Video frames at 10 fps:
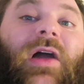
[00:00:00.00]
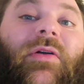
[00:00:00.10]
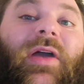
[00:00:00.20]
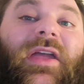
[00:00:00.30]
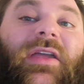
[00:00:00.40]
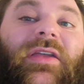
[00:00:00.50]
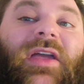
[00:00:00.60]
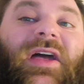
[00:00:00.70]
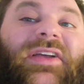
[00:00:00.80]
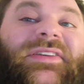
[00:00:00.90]
Alright,
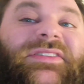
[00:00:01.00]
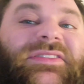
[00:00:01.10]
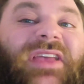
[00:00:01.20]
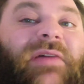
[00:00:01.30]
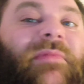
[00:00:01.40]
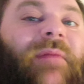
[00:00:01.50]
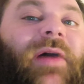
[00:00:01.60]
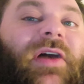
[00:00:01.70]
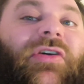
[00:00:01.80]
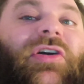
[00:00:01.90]
guys. Am
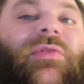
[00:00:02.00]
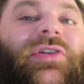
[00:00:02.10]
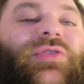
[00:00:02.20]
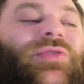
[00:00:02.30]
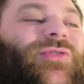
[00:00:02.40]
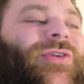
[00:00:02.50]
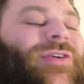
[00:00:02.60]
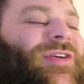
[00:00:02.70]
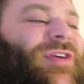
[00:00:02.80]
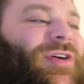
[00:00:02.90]
I the only one who
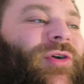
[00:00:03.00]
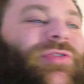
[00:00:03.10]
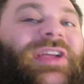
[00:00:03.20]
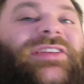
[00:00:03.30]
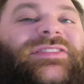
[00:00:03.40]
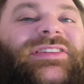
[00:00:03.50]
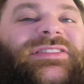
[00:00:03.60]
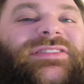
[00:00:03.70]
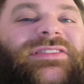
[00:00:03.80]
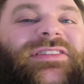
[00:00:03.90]
thinks
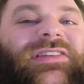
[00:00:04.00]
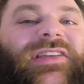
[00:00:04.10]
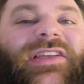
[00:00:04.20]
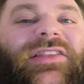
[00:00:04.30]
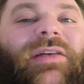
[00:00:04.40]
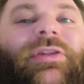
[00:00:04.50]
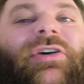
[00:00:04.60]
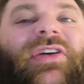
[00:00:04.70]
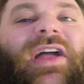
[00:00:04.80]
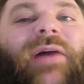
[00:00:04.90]
this? Let me know
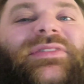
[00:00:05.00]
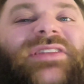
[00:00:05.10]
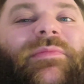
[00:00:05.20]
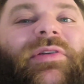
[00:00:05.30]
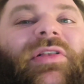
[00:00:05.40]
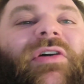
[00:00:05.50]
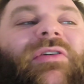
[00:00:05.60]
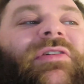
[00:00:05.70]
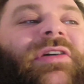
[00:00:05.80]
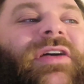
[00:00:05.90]
in the comments down
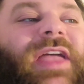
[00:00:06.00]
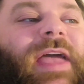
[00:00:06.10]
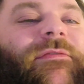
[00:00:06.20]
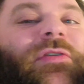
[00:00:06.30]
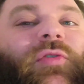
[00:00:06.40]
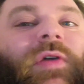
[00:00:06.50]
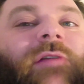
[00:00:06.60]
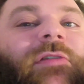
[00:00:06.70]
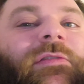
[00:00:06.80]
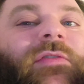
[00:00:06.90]
below if you were
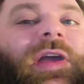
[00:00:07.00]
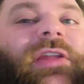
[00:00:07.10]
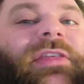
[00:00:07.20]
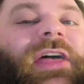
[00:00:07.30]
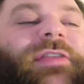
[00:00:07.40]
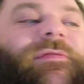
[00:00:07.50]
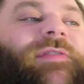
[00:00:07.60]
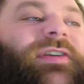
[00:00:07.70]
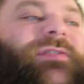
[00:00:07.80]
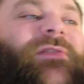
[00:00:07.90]
ever afraid of that
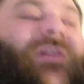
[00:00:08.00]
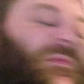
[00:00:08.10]
fish